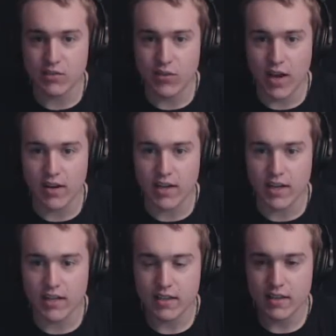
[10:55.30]

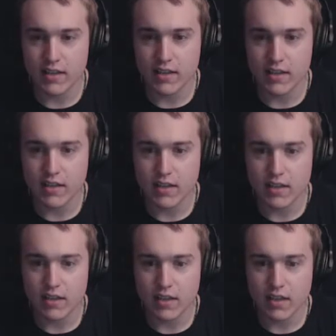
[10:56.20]
very
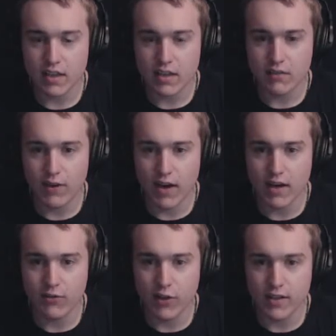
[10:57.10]

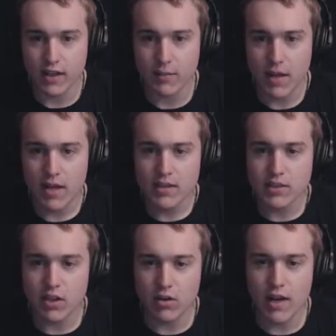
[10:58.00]
very fucked up.
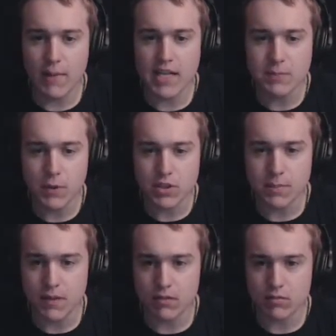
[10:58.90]
So, am I supposed to
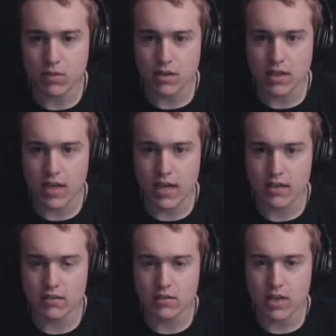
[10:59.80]
be... What the
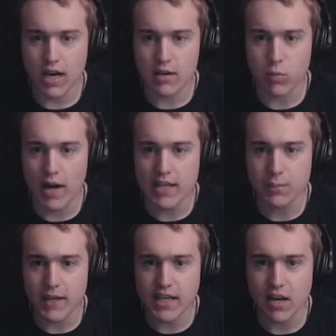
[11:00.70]
hell? God, why does
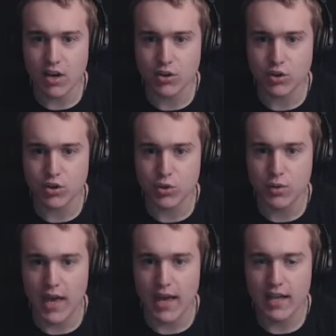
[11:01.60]
character do
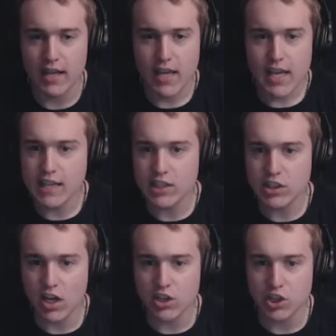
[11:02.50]
that? He just
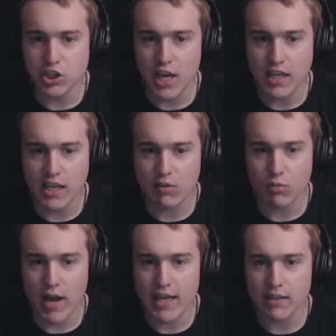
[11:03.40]
starts shaking
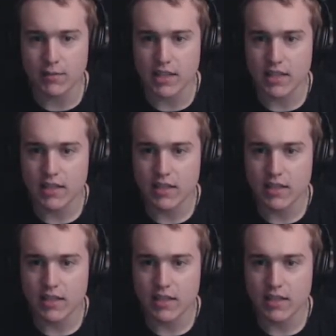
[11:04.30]
randomly.